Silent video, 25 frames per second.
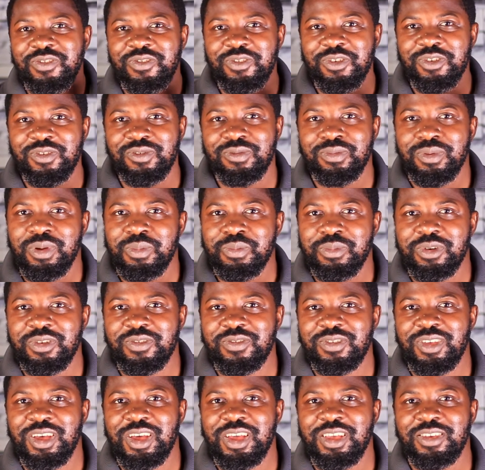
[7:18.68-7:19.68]
this dude
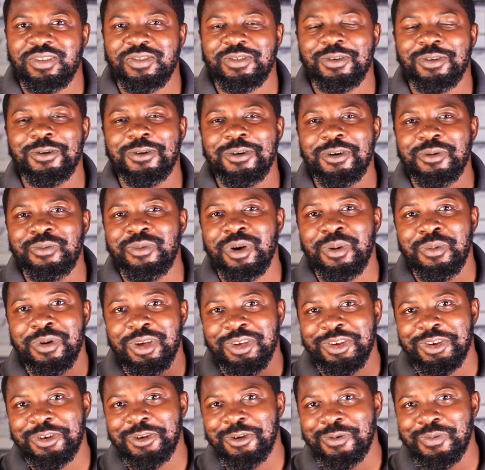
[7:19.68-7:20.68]
remembers that he saw a
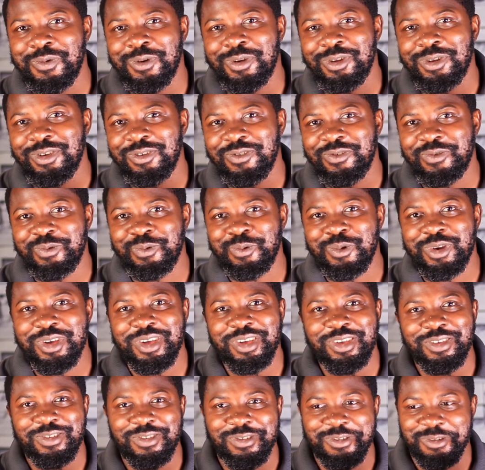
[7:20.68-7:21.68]
barber shop on his
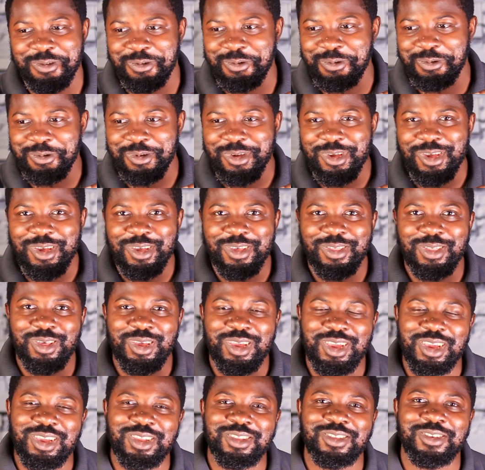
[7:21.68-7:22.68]
way to
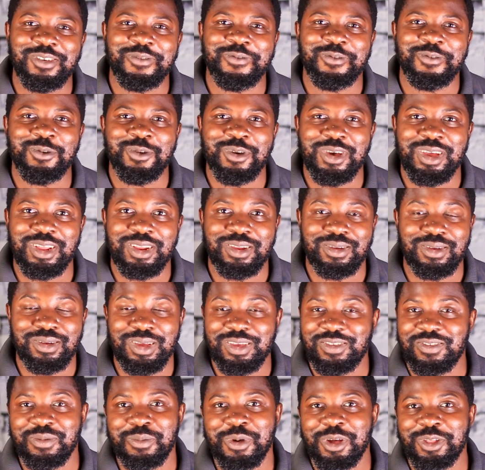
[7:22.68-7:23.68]
the interview, and
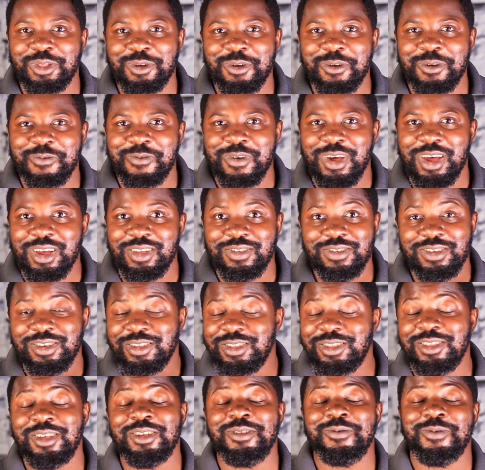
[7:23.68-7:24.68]
as a matter of fact,
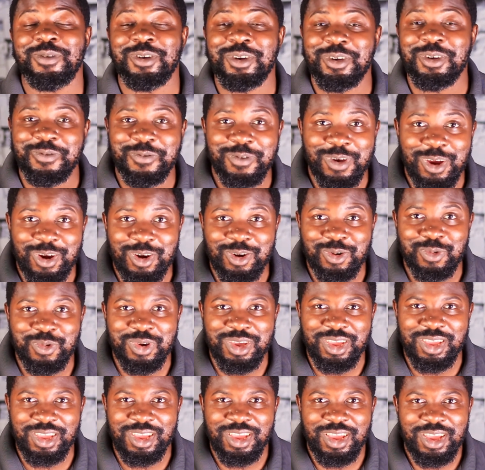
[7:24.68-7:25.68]
not very far
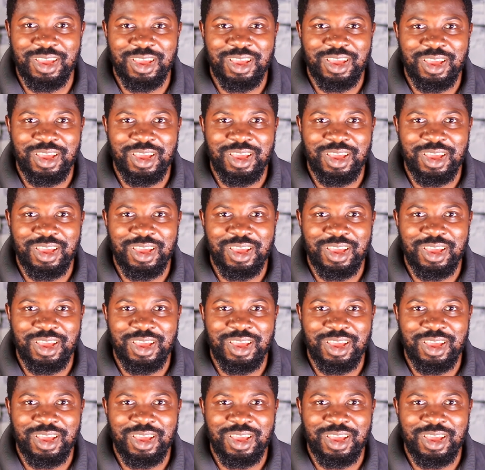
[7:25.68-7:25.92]
away.